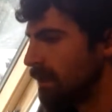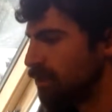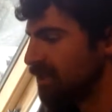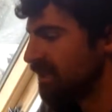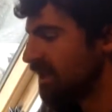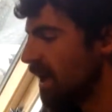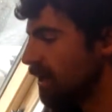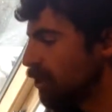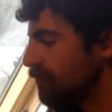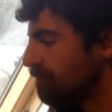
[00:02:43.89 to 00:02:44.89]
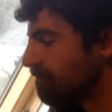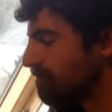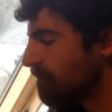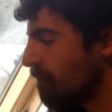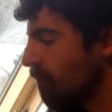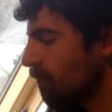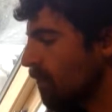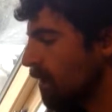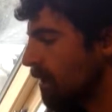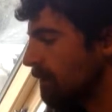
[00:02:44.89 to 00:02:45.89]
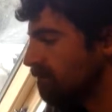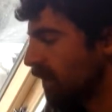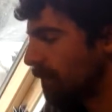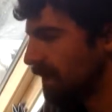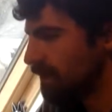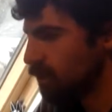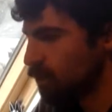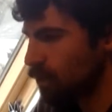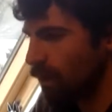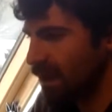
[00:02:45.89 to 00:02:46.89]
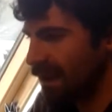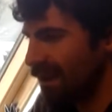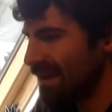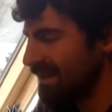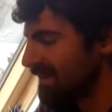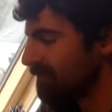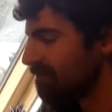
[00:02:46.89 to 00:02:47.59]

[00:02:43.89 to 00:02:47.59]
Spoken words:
just a touch, but it's all quite light.